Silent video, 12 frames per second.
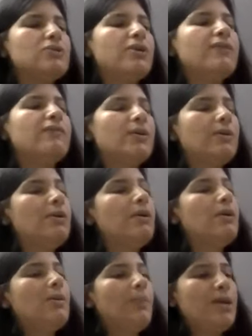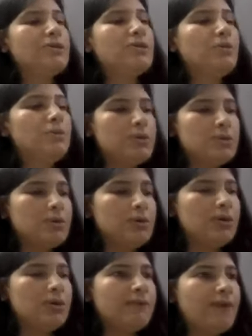So if a patient
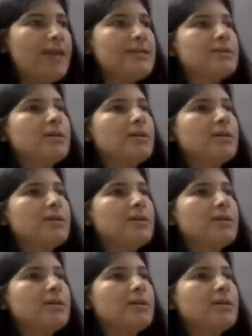files